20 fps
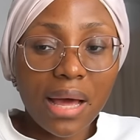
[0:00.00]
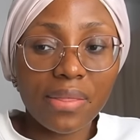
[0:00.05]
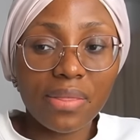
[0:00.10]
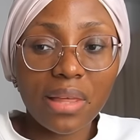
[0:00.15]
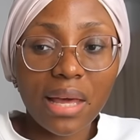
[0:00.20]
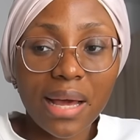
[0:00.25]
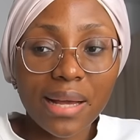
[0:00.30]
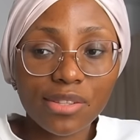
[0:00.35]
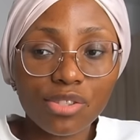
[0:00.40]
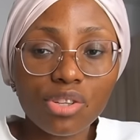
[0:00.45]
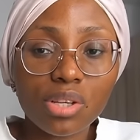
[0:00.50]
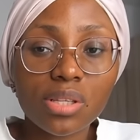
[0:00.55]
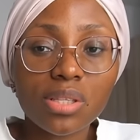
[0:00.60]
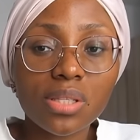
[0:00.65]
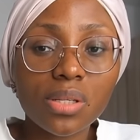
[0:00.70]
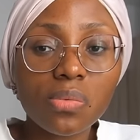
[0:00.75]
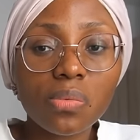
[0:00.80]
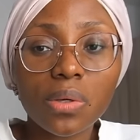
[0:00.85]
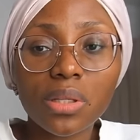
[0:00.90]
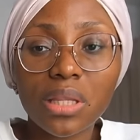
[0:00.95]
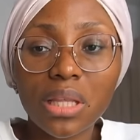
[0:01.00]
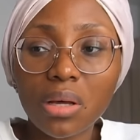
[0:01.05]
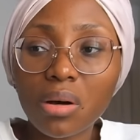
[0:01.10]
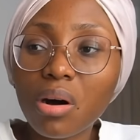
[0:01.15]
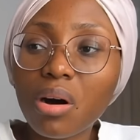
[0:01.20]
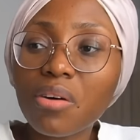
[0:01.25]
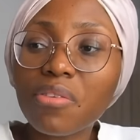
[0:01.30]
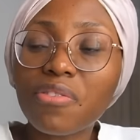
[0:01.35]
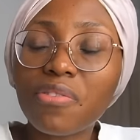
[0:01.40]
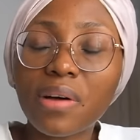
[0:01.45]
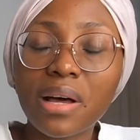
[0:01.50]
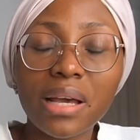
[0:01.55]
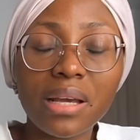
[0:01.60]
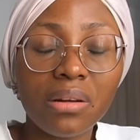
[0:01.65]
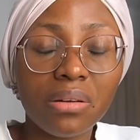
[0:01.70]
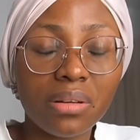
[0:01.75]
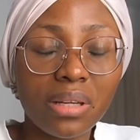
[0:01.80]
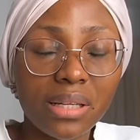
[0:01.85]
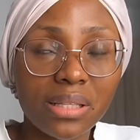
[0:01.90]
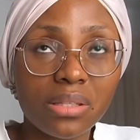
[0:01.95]
and they're adjusting what they offer
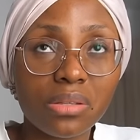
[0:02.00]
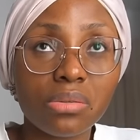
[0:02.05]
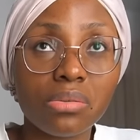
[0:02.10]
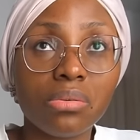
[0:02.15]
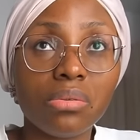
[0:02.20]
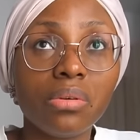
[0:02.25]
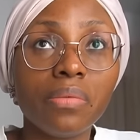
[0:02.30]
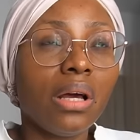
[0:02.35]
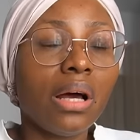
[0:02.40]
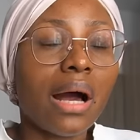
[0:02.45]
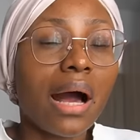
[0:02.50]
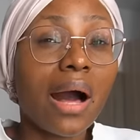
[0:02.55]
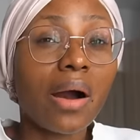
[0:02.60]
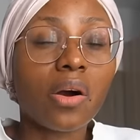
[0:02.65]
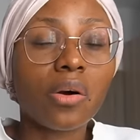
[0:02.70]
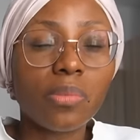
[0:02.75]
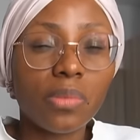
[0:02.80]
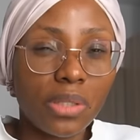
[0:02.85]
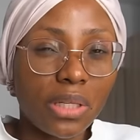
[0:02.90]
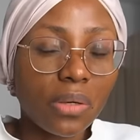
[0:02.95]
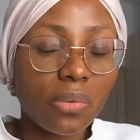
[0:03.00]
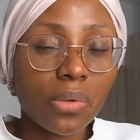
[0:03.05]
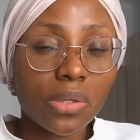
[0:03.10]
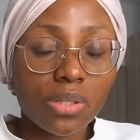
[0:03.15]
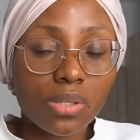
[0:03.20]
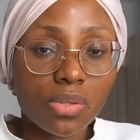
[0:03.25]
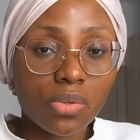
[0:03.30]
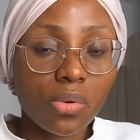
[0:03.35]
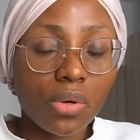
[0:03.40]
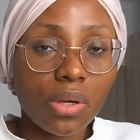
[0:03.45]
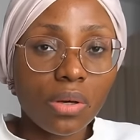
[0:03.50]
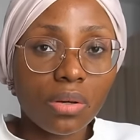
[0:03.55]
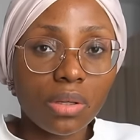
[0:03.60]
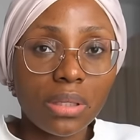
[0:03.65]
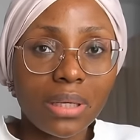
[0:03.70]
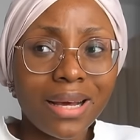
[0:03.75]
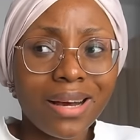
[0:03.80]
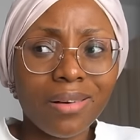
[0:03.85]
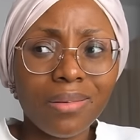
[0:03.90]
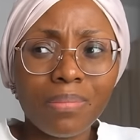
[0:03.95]
in order to accommodate what is going
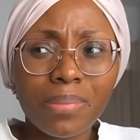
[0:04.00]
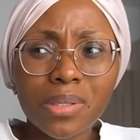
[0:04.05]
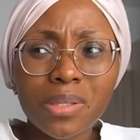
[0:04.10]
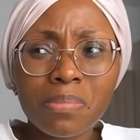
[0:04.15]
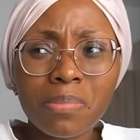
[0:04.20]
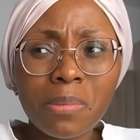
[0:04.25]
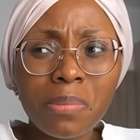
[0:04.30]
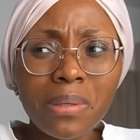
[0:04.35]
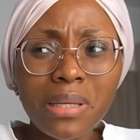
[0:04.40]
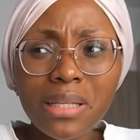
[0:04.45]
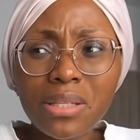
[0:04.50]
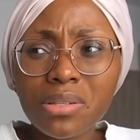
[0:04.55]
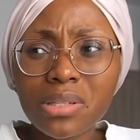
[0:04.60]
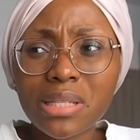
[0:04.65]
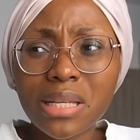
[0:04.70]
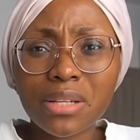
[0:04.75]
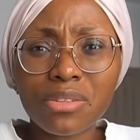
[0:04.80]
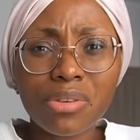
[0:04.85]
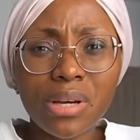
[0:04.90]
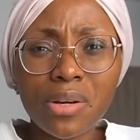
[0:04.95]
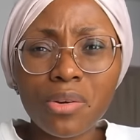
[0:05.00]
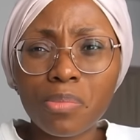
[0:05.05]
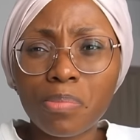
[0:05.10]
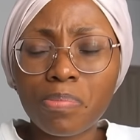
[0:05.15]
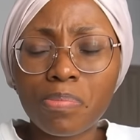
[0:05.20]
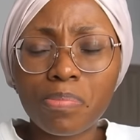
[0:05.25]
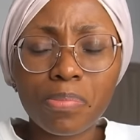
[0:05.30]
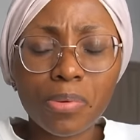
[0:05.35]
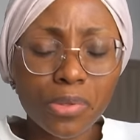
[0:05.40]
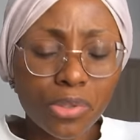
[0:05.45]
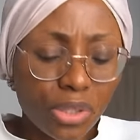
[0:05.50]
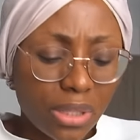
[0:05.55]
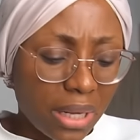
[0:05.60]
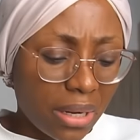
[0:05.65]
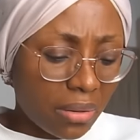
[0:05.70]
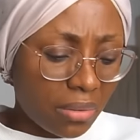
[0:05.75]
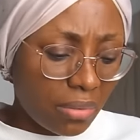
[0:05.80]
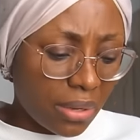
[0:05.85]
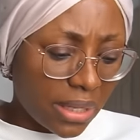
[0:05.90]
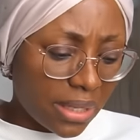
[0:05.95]
on now. But some people are just like trying to push
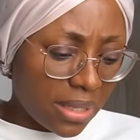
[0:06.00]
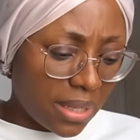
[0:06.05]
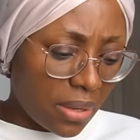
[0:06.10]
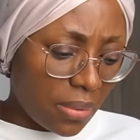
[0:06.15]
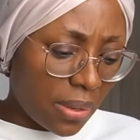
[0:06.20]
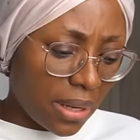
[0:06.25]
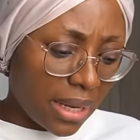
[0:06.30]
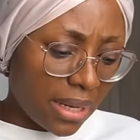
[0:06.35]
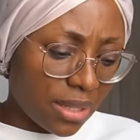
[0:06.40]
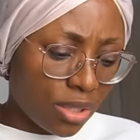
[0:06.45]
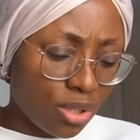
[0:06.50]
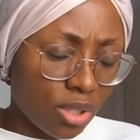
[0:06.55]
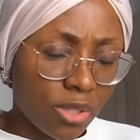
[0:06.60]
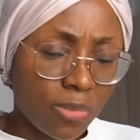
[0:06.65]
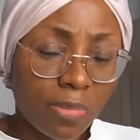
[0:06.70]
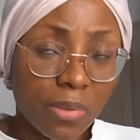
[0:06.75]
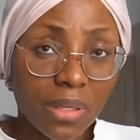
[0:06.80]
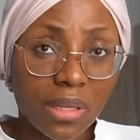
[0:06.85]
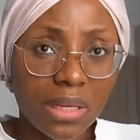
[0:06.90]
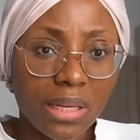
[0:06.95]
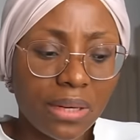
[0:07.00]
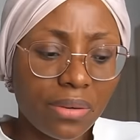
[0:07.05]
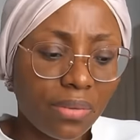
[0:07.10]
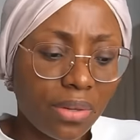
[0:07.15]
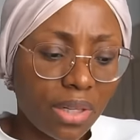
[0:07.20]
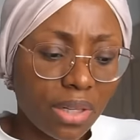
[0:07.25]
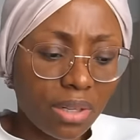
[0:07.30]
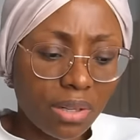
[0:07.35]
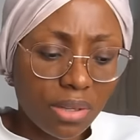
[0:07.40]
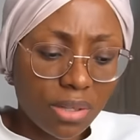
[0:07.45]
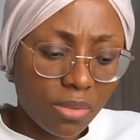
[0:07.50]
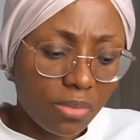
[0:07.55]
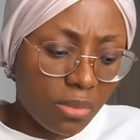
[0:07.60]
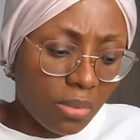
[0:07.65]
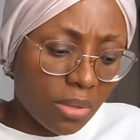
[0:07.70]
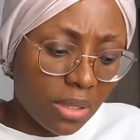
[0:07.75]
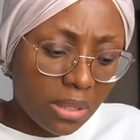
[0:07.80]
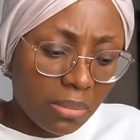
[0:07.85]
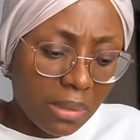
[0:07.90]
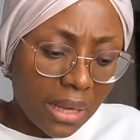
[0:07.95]
down rates in a way that is just bothering, ridiculous to me,
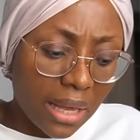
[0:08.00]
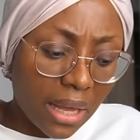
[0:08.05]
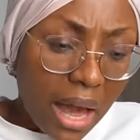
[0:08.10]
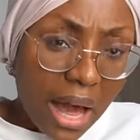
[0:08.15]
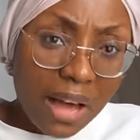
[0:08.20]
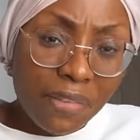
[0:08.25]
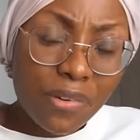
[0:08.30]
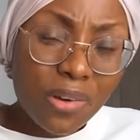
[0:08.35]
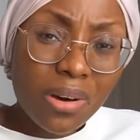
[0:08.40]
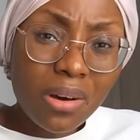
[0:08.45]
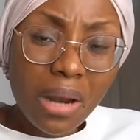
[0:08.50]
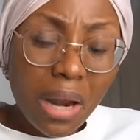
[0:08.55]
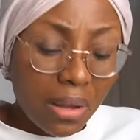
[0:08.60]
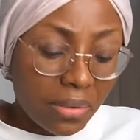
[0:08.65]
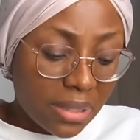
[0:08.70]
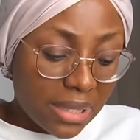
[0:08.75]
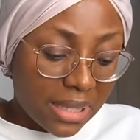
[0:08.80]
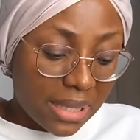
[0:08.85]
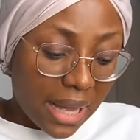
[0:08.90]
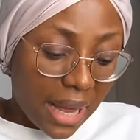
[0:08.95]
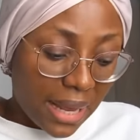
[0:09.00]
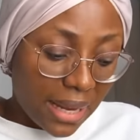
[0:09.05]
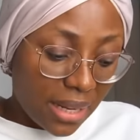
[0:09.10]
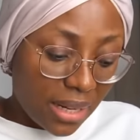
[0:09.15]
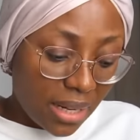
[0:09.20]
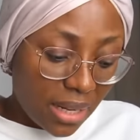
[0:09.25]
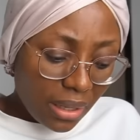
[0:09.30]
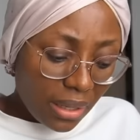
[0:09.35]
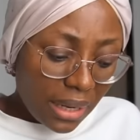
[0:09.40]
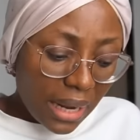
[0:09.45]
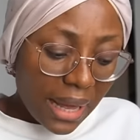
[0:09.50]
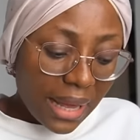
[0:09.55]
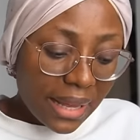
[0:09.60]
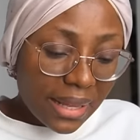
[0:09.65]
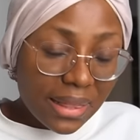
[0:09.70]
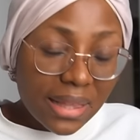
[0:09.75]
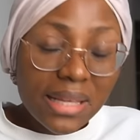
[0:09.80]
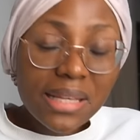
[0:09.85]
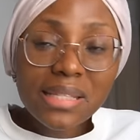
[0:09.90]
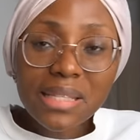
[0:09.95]
because I'm like, have you gone outside?
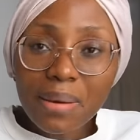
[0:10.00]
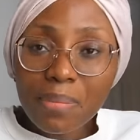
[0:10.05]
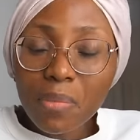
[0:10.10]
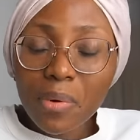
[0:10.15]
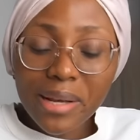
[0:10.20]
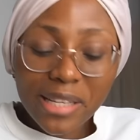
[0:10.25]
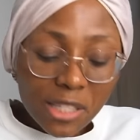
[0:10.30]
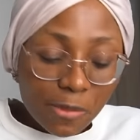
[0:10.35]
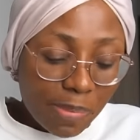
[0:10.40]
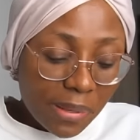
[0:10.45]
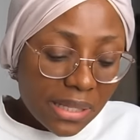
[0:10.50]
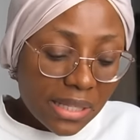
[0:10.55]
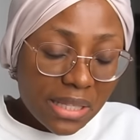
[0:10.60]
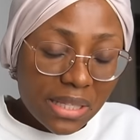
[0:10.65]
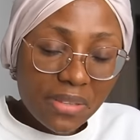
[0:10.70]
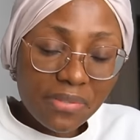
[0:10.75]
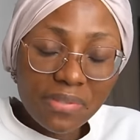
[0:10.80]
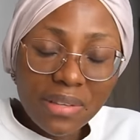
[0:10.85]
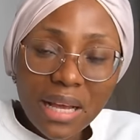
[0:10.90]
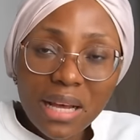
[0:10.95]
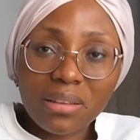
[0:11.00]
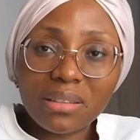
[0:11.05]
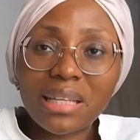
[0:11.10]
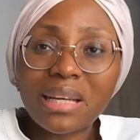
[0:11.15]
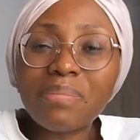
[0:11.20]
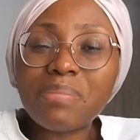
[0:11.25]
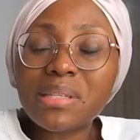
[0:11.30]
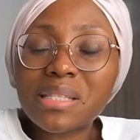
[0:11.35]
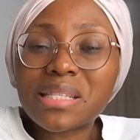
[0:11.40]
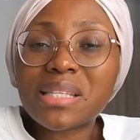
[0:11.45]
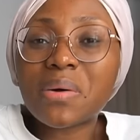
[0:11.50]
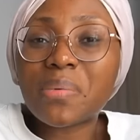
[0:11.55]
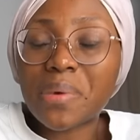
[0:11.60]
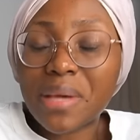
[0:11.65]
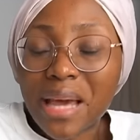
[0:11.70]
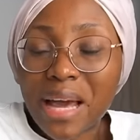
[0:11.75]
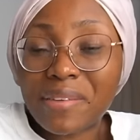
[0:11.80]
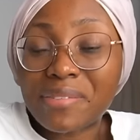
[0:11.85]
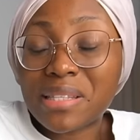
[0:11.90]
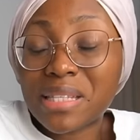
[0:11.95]
Like, things are more expensive now, that means that
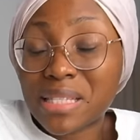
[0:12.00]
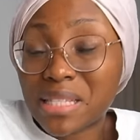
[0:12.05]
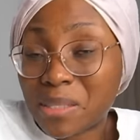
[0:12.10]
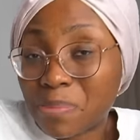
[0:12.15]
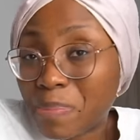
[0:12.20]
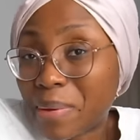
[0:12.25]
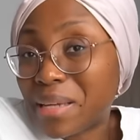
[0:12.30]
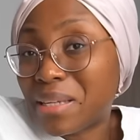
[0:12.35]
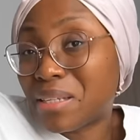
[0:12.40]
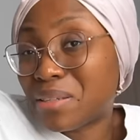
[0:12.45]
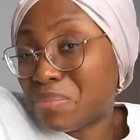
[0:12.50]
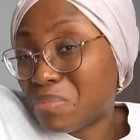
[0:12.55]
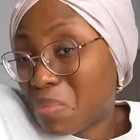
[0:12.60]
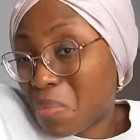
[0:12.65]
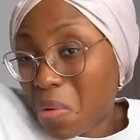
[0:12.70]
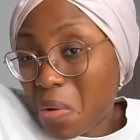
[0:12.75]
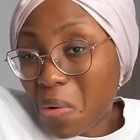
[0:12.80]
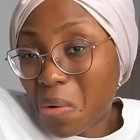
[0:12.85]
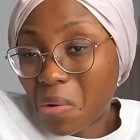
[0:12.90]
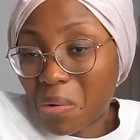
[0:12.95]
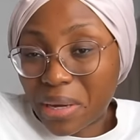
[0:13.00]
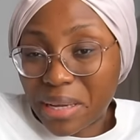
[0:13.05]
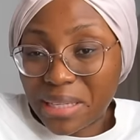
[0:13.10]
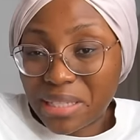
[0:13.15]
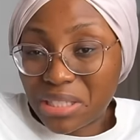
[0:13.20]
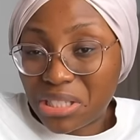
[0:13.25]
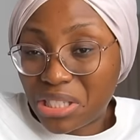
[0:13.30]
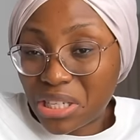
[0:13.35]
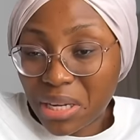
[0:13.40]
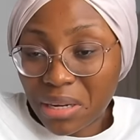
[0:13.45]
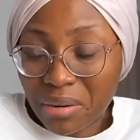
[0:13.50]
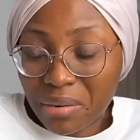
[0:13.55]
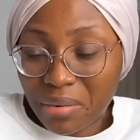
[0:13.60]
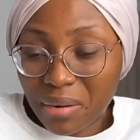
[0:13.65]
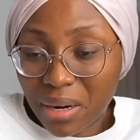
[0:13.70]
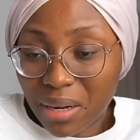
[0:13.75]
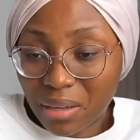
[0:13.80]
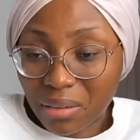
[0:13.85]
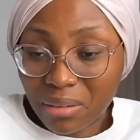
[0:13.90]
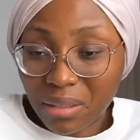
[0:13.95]
we have to spend more in
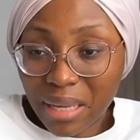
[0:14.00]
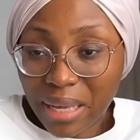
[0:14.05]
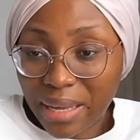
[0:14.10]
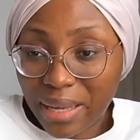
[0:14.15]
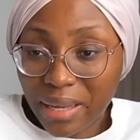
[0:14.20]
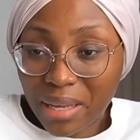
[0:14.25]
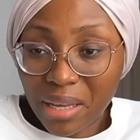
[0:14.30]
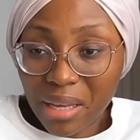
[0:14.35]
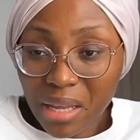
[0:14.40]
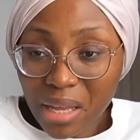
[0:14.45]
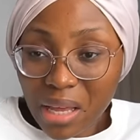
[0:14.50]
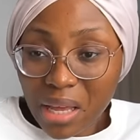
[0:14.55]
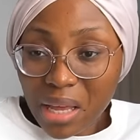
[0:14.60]
general. Like,